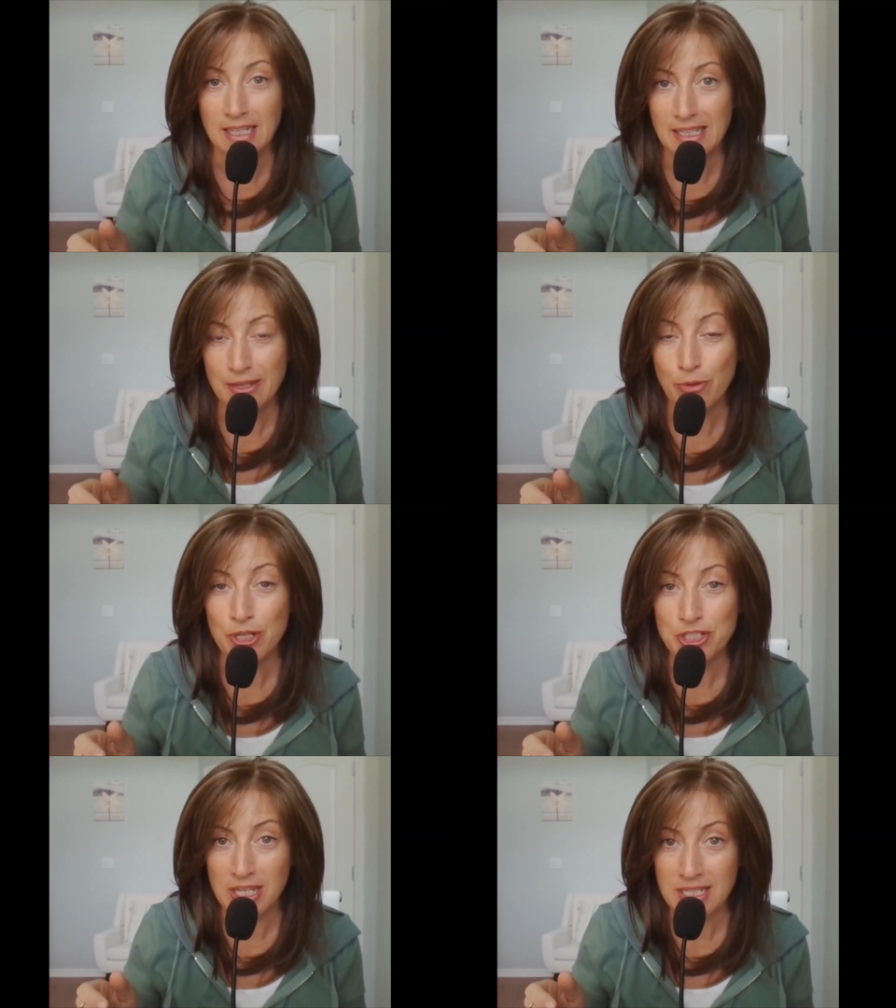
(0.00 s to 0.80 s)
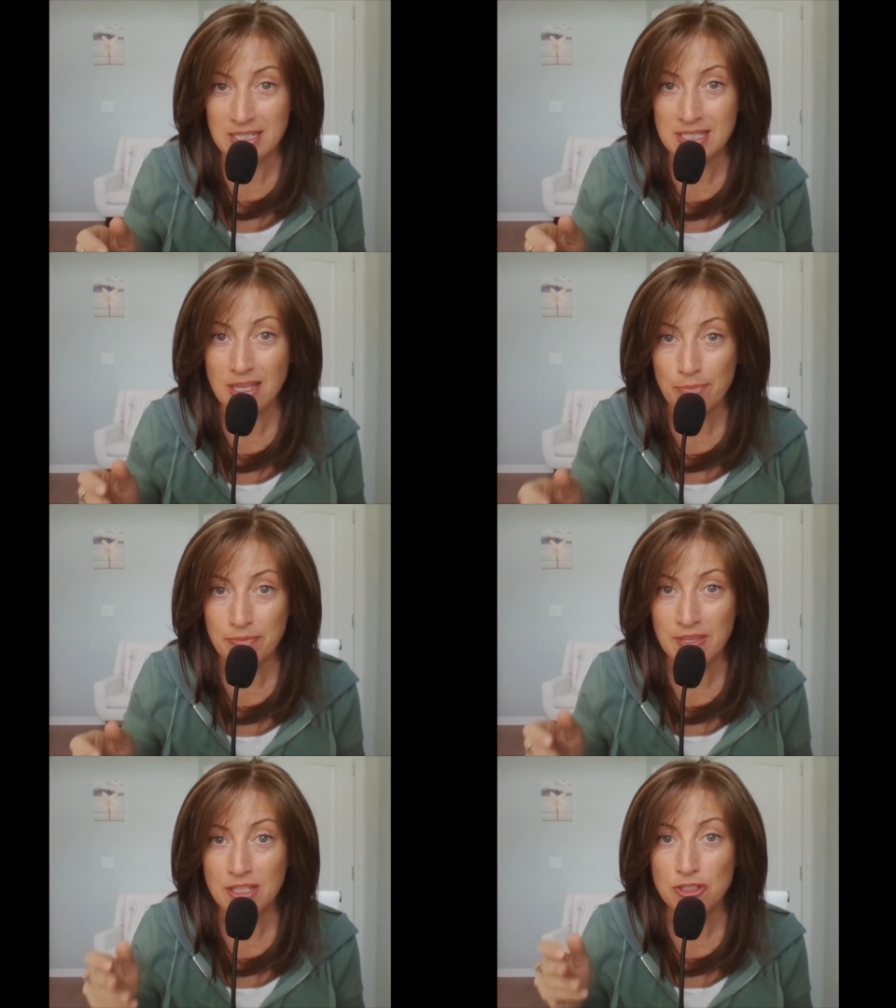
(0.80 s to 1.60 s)
which is
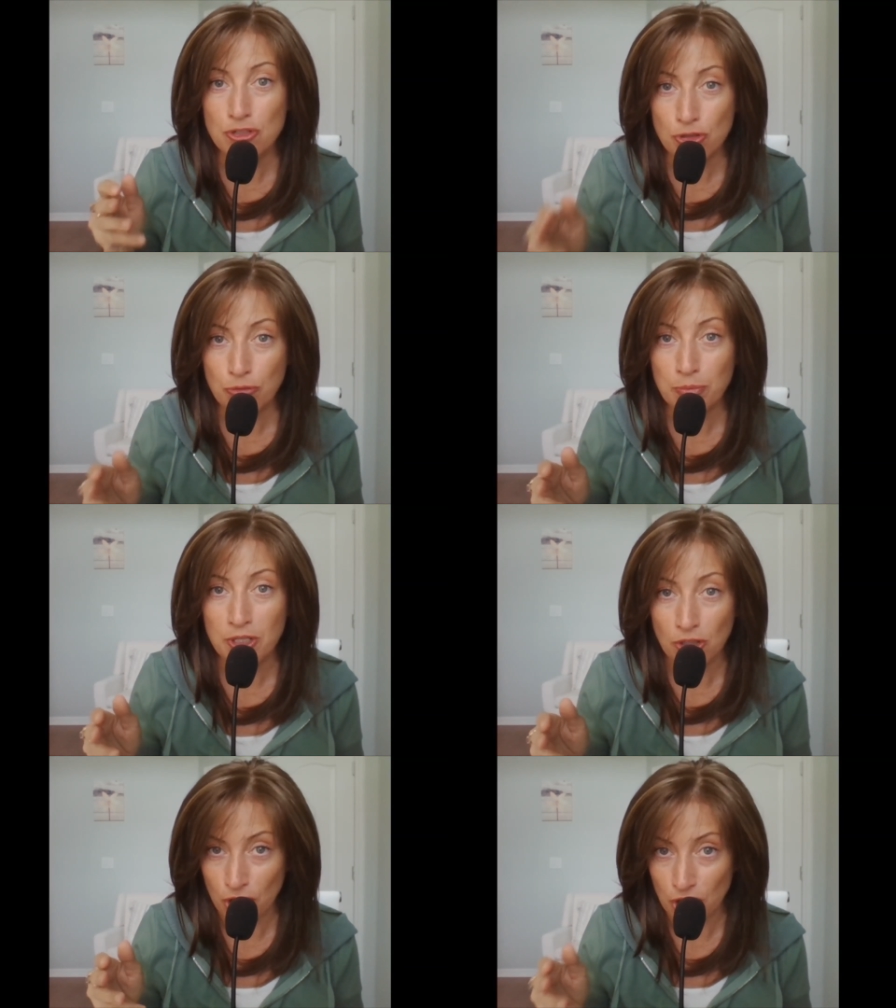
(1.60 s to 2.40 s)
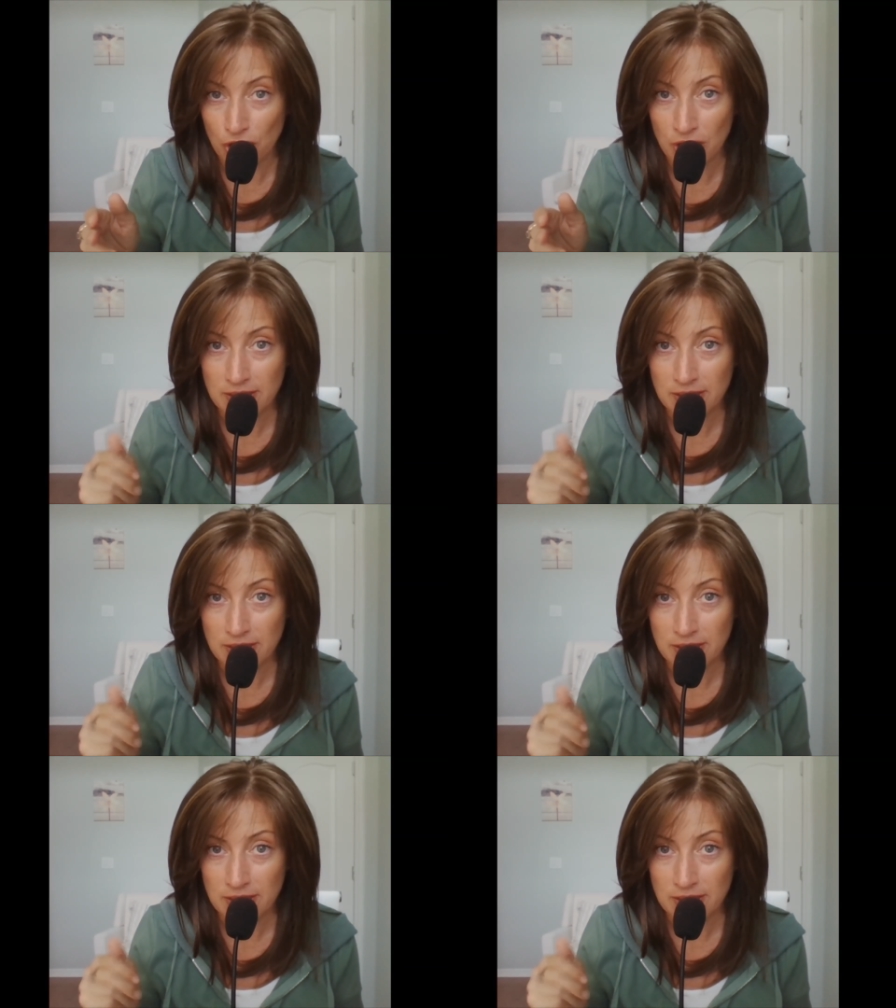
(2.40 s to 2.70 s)
something tubular.